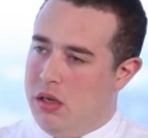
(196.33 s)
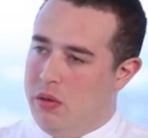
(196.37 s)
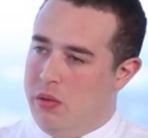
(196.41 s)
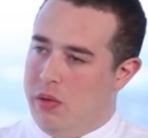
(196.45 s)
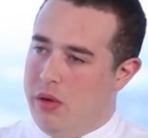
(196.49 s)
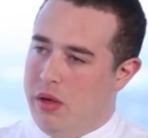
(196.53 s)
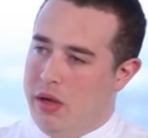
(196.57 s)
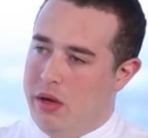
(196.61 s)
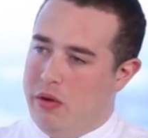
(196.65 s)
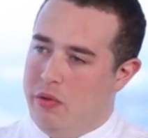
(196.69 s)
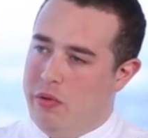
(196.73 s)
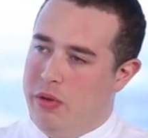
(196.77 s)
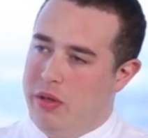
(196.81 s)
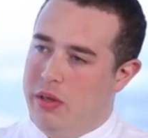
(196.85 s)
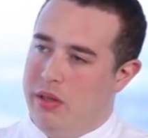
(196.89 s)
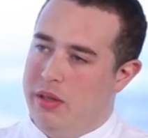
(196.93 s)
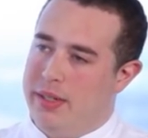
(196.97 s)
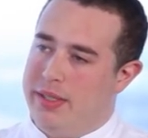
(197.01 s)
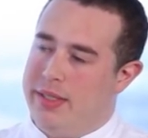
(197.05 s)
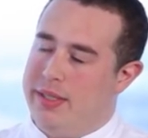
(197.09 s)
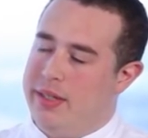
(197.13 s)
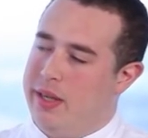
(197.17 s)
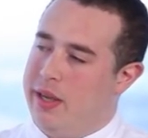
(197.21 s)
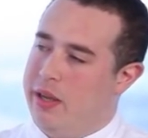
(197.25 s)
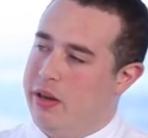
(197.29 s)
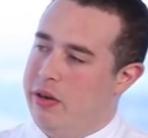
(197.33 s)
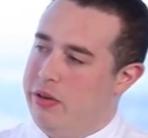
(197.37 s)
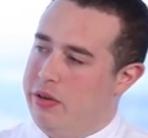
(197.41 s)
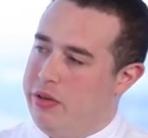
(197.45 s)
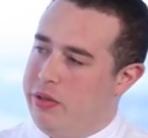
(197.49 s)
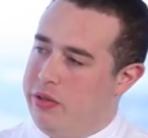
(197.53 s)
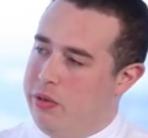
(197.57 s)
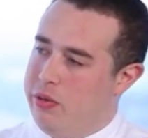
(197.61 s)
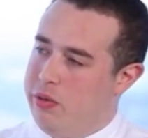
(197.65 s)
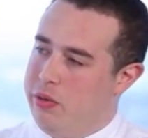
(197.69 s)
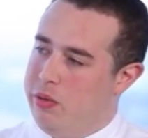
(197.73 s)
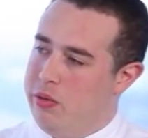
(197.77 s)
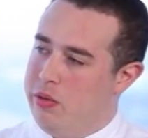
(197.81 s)
Well, I really like to cater
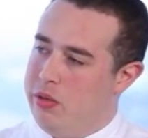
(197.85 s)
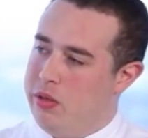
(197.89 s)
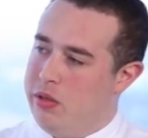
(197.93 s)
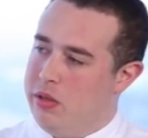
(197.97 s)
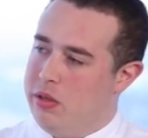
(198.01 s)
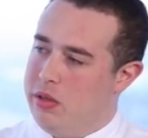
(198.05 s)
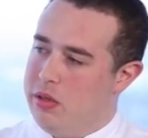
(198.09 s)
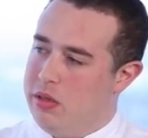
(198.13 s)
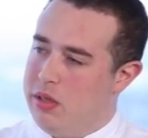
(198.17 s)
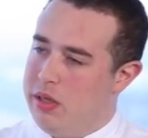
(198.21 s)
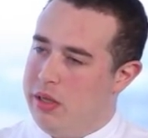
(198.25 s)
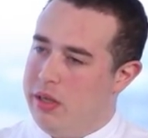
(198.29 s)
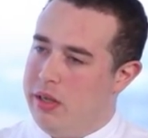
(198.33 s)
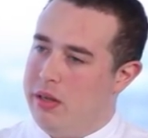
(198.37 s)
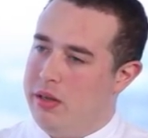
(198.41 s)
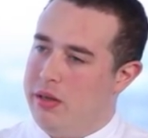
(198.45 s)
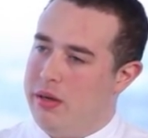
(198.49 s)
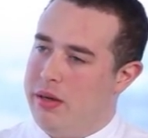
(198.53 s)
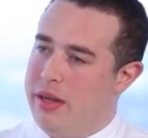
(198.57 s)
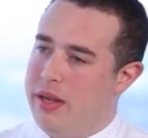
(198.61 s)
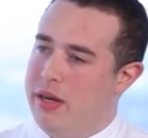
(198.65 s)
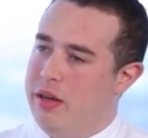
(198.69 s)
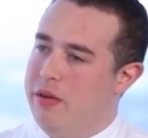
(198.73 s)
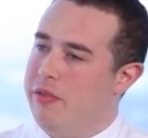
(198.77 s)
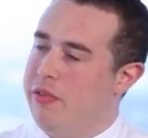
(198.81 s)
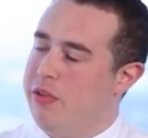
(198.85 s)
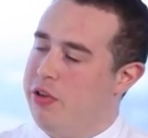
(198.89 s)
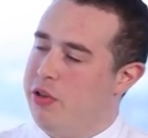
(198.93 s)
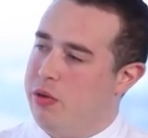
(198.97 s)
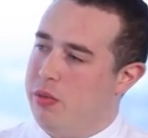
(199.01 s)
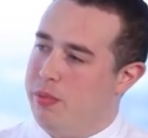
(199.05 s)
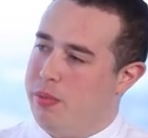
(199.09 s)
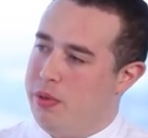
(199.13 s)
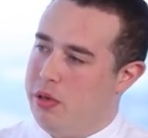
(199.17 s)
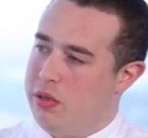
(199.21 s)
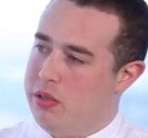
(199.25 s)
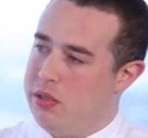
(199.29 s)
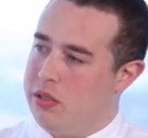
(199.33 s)
to the individual
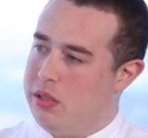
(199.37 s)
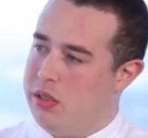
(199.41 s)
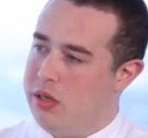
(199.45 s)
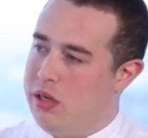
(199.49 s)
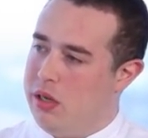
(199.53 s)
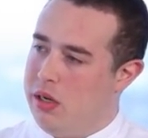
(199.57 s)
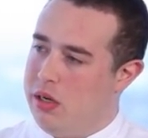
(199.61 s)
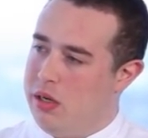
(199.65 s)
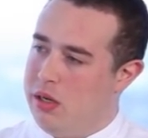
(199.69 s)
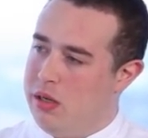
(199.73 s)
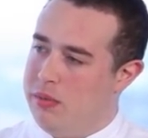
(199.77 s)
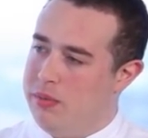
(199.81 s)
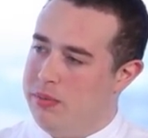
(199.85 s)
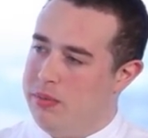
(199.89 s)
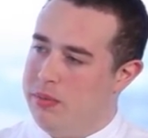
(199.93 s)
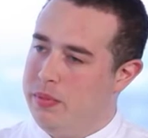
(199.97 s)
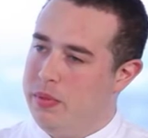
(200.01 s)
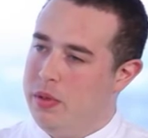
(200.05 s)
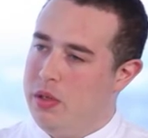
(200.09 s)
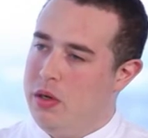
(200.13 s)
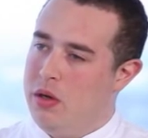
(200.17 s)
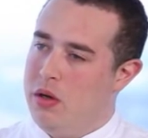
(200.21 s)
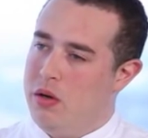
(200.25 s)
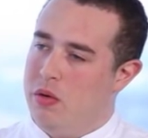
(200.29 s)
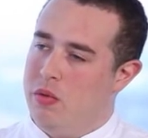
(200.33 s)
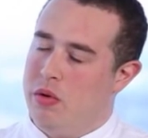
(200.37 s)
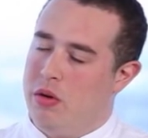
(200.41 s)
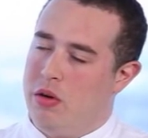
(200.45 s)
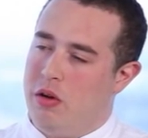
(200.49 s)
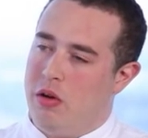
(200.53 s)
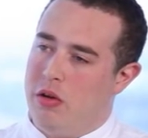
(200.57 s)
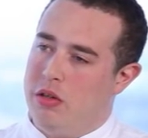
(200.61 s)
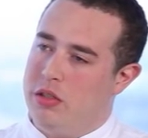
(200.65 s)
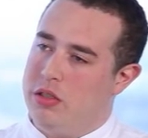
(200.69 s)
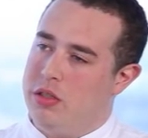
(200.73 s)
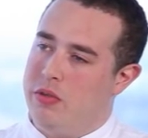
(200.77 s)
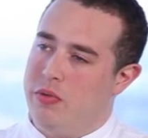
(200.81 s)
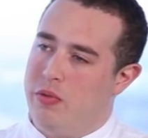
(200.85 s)
person,
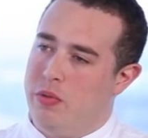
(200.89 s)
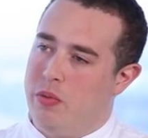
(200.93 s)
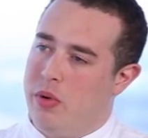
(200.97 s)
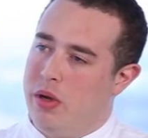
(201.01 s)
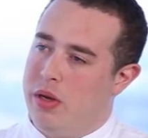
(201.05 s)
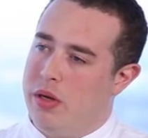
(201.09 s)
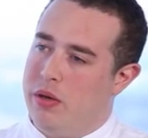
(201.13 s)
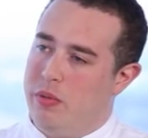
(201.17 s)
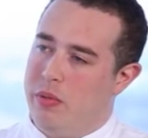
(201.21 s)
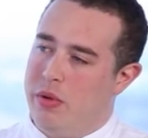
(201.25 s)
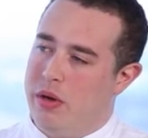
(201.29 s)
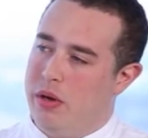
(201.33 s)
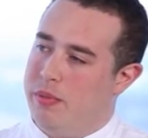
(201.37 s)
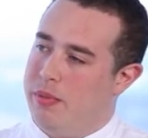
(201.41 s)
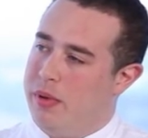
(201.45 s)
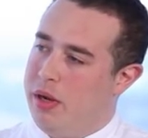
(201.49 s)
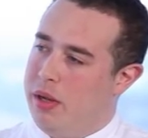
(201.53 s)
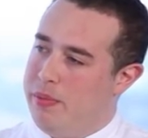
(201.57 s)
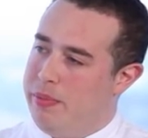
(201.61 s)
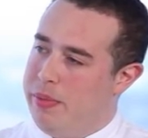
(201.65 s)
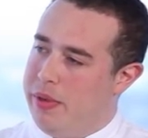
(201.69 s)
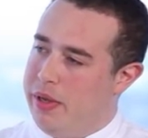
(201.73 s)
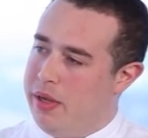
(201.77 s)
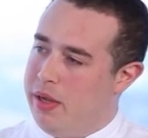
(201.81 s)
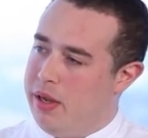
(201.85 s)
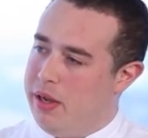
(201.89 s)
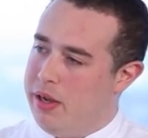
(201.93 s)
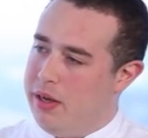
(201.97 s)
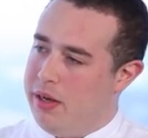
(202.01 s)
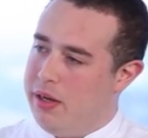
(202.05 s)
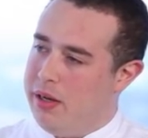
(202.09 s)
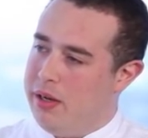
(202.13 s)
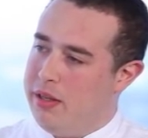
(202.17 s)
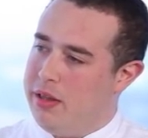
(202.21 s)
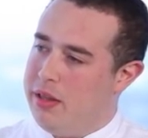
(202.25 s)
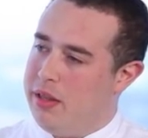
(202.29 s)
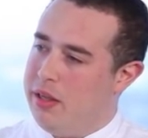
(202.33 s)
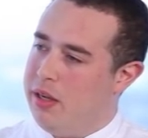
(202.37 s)
regardless of what it might be.
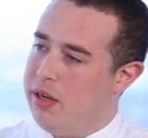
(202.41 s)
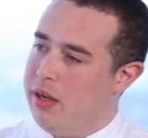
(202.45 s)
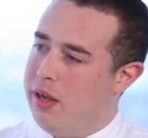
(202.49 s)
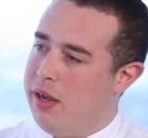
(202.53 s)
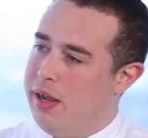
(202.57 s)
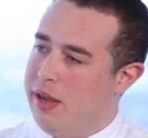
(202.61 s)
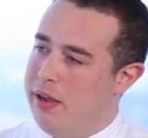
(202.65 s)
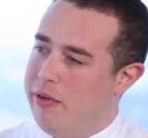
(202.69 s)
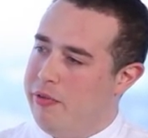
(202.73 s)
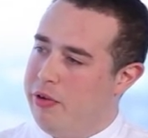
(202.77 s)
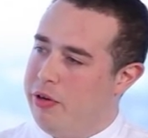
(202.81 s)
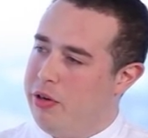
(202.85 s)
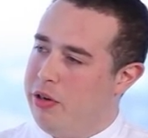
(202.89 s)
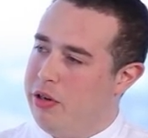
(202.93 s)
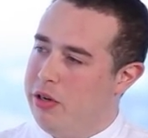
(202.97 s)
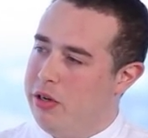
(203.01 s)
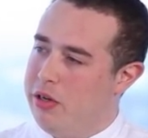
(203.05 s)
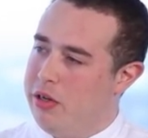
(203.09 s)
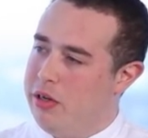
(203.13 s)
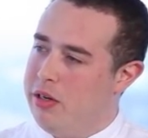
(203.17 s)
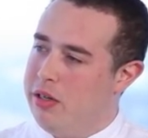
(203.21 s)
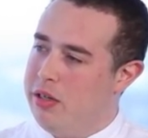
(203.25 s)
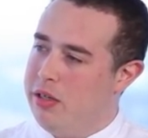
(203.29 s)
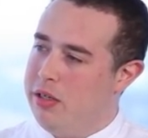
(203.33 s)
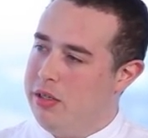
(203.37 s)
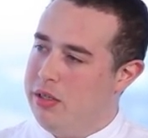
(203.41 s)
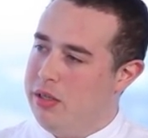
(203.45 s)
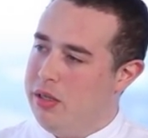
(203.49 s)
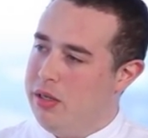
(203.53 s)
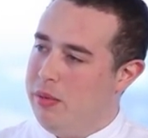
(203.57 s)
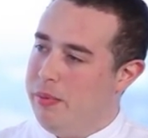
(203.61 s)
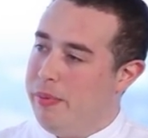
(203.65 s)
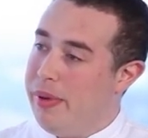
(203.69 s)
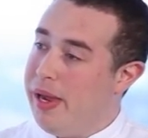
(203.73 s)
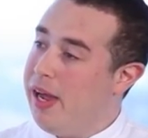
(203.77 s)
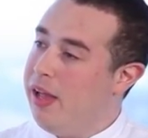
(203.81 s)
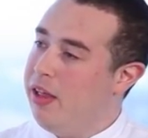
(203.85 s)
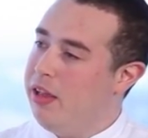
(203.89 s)
I think I have a good
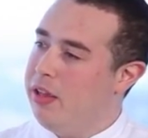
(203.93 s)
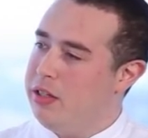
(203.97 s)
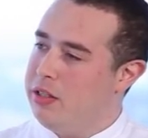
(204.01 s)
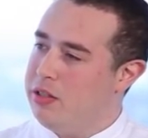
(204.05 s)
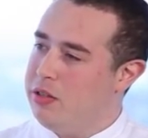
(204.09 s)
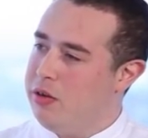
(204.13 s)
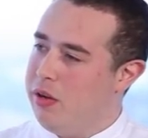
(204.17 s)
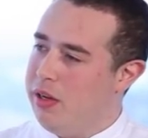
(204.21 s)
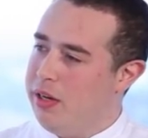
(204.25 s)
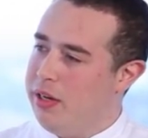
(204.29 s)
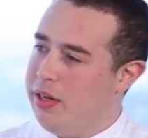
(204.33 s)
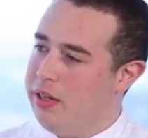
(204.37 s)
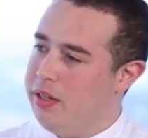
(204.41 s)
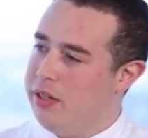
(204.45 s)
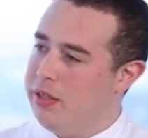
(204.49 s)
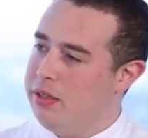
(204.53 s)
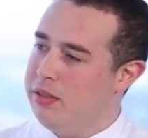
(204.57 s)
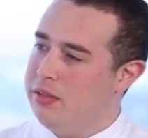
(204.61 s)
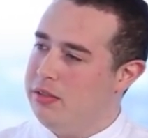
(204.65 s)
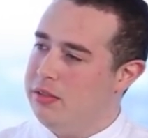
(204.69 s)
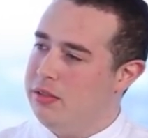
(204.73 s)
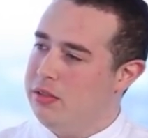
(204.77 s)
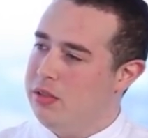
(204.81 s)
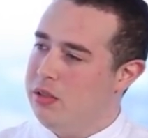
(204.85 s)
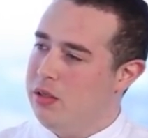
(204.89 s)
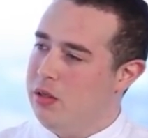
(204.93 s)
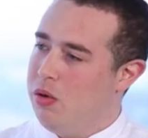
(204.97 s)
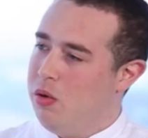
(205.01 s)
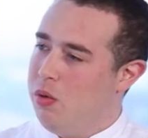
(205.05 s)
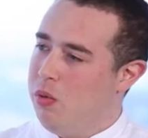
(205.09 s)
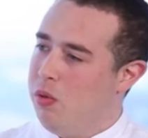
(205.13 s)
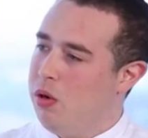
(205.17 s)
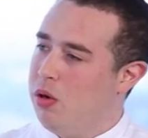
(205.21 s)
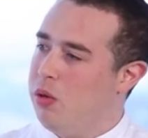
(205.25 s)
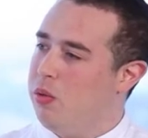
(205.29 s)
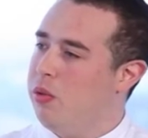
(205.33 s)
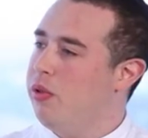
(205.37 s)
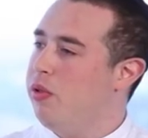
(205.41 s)
palate, so I can
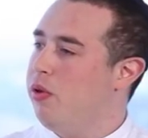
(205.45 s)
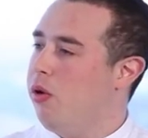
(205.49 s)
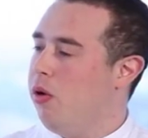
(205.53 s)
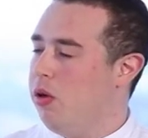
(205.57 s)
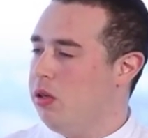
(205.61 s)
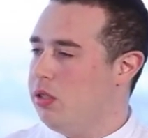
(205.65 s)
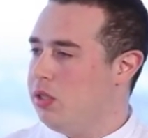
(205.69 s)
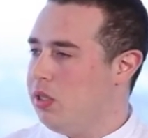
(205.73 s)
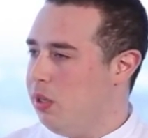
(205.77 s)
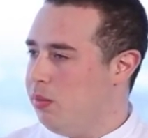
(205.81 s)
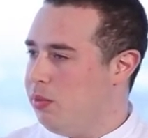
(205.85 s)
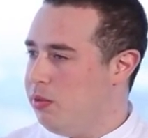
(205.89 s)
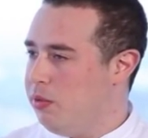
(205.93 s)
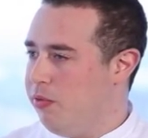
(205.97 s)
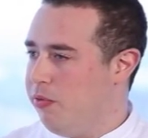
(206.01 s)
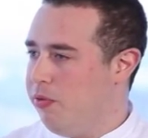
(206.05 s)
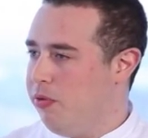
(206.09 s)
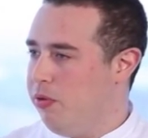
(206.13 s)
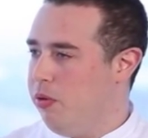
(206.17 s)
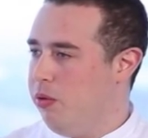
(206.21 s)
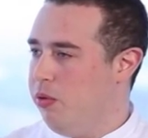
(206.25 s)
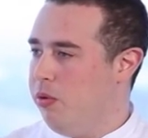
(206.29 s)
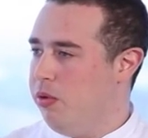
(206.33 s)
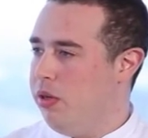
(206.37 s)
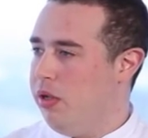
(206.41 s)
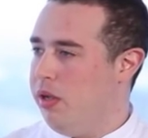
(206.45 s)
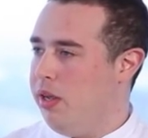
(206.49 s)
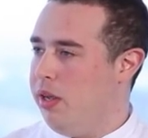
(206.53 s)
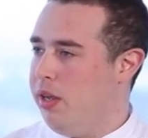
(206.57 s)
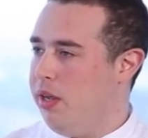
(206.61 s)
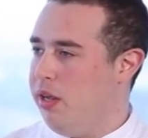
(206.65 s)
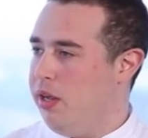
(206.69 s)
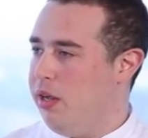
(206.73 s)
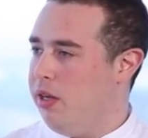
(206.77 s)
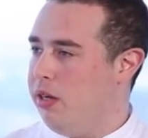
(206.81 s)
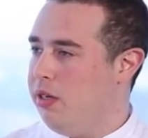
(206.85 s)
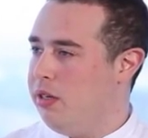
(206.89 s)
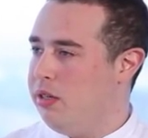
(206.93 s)
work with all types of food
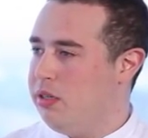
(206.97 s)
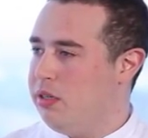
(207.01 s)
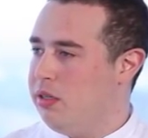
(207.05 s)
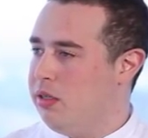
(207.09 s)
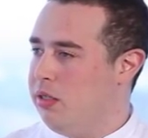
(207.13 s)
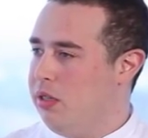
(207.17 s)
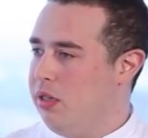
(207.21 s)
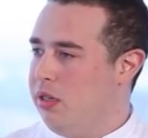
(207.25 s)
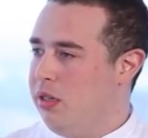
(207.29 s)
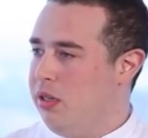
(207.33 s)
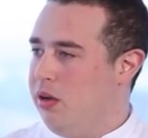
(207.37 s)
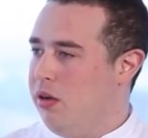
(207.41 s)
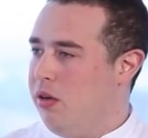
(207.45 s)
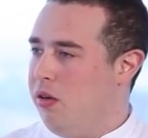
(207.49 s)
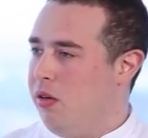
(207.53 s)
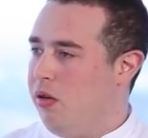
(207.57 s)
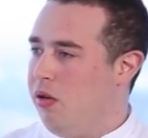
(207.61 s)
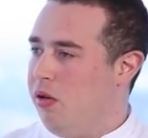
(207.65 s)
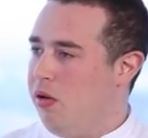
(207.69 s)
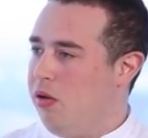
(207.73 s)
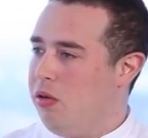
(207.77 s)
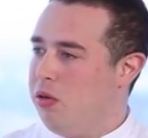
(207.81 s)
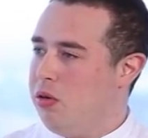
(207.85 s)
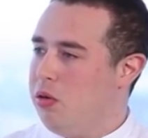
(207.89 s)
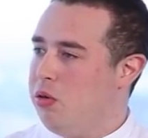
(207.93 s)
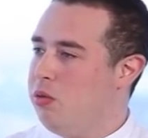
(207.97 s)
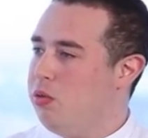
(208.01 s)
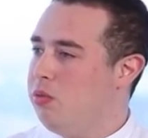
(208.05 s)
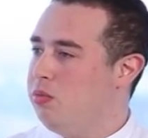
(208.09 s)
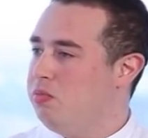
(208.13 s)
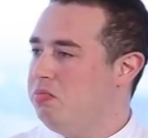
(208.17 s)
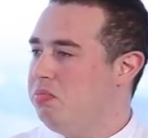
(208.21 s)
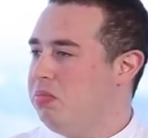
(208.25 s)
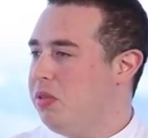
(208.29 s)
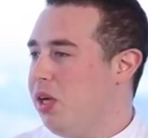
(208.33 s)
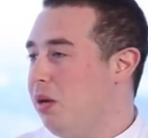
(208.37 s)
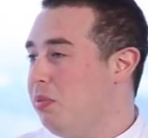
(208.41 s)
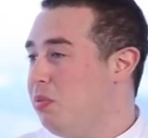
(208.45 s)
and all
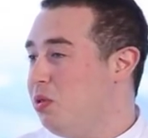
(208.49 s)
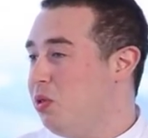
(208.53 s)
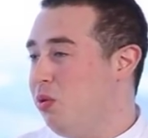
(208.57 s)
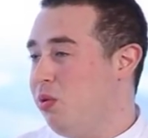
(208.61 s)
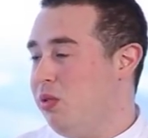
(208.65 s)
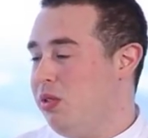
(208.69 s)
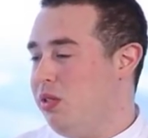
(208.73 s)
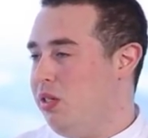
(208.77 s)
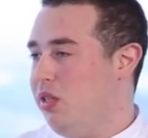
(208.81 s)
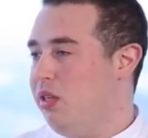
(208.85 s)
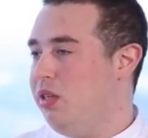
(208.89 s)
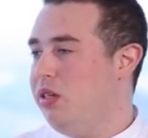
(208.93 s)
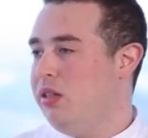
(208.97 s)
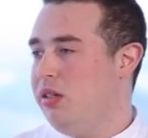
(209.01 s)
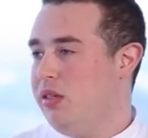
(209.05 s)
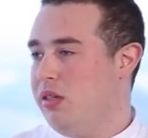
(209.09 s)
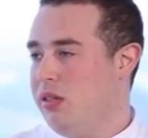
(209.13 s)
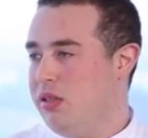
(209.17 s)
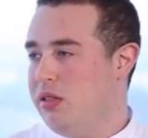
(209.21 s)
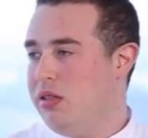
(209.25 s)
types of cuisine.